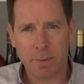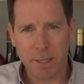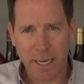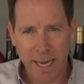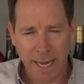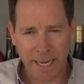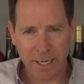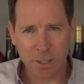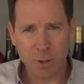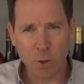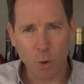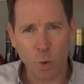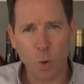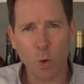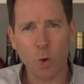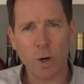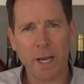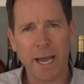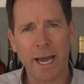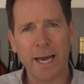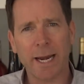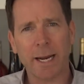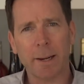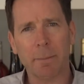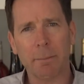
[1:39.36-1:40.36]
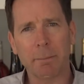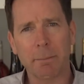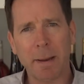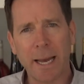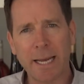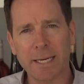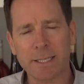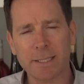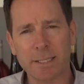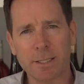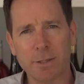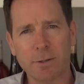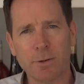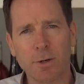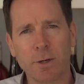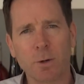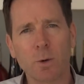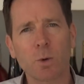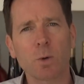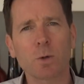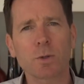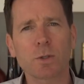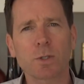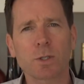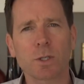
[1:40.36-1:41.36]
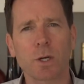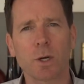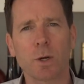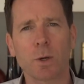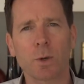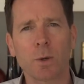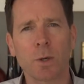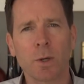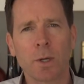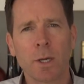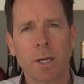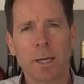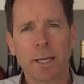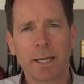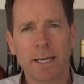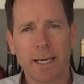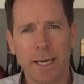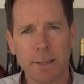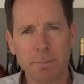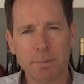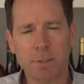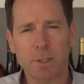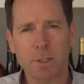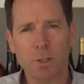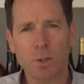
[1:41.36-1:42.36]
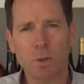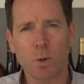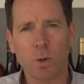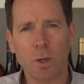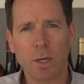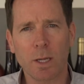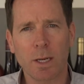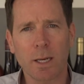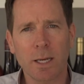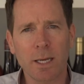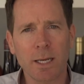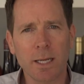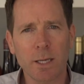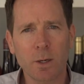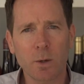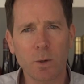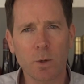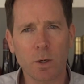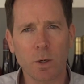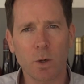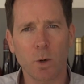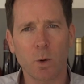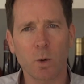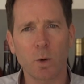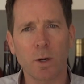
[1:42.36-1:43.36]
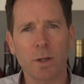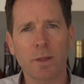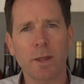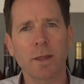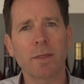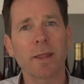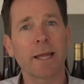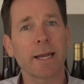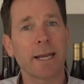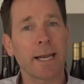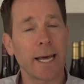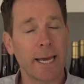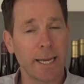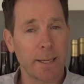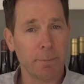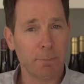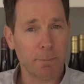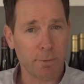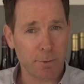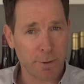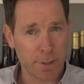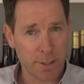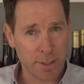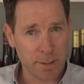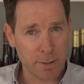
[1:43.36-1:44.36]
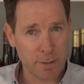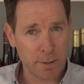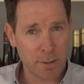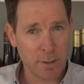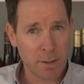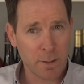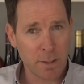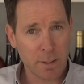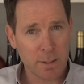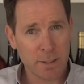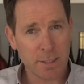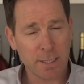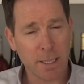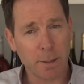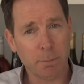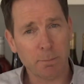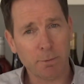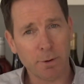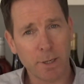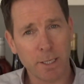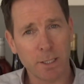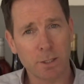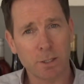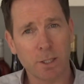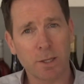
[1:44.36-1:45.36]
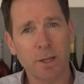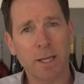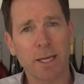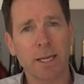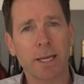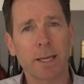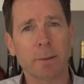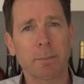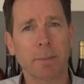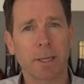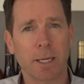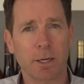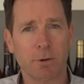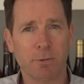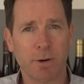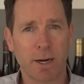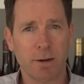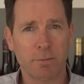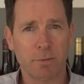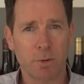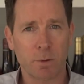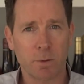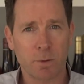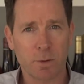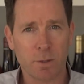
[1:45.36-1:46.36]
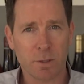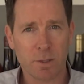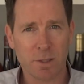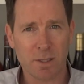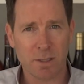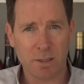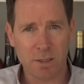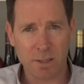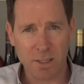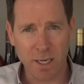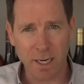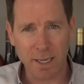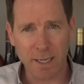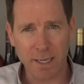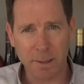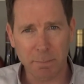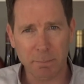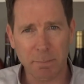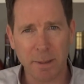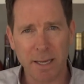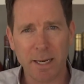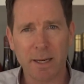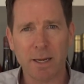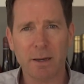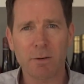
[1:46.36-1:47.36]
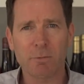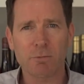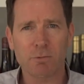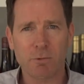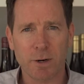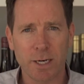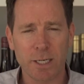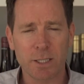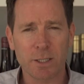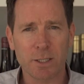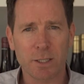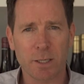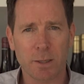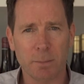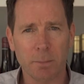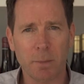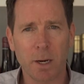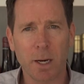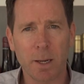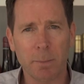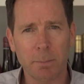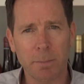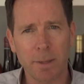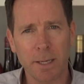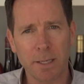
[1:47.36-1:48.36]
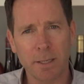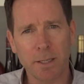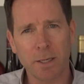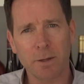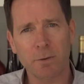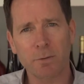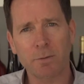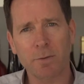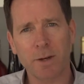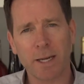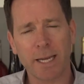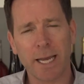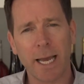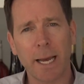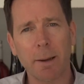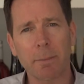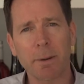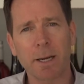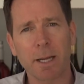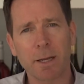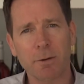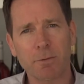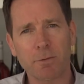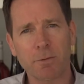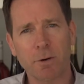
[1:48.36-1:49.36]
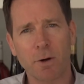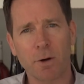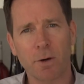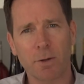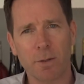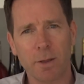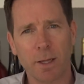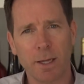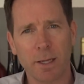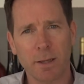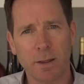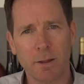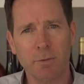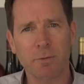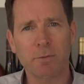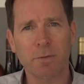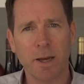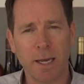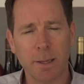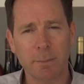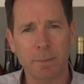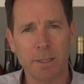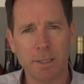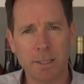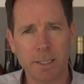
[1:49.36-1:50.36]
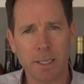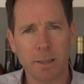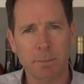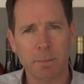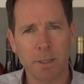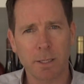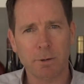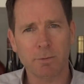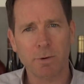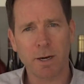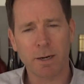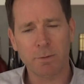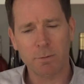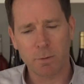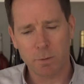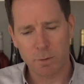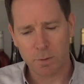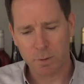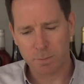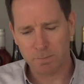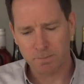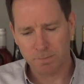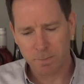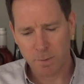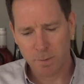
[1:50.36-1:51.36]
add organic matter and also keeps the soil a little cooler than the neighboring sub-region, the Gimlet Gravels. It's a slightly better region, in my opinion, for Cabernet Franc than the famous Gimlet Gravels.